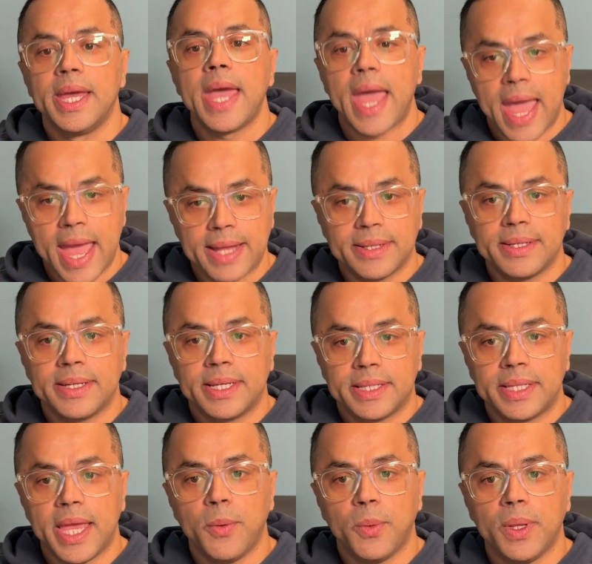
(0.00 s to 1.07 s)
And
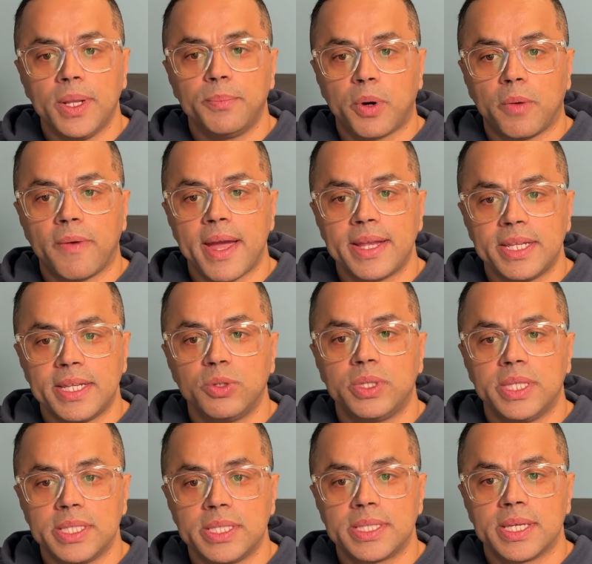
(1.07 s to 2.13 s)
they will provide you
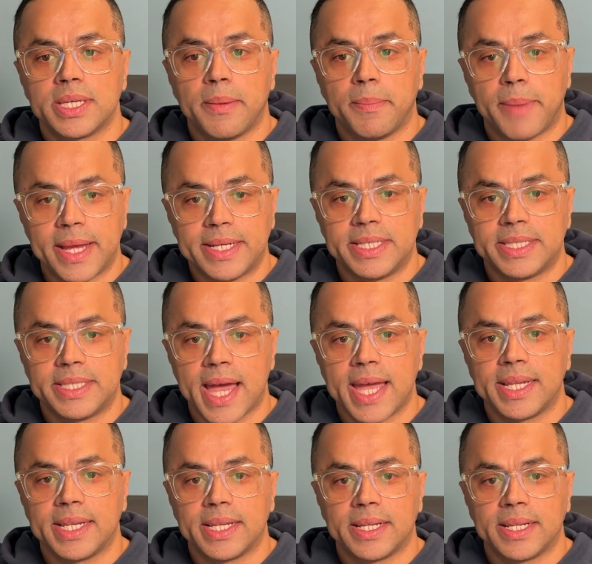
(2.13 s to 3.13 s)
this by design,